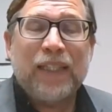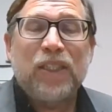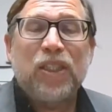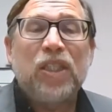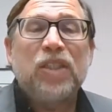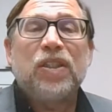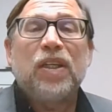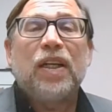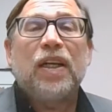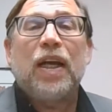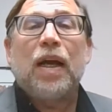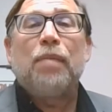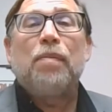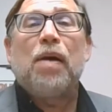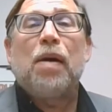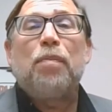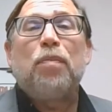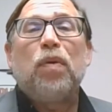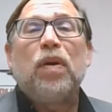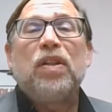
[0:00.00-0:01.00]
She's going to come
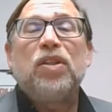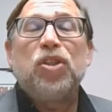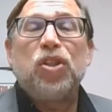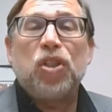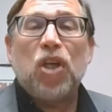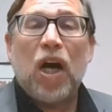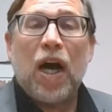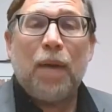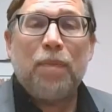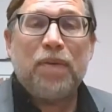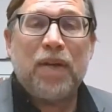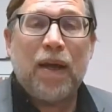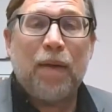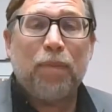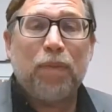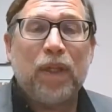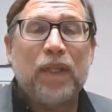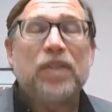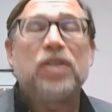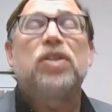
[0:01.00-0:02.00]
up with job
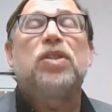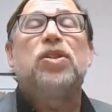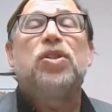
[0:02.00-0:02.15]
templates.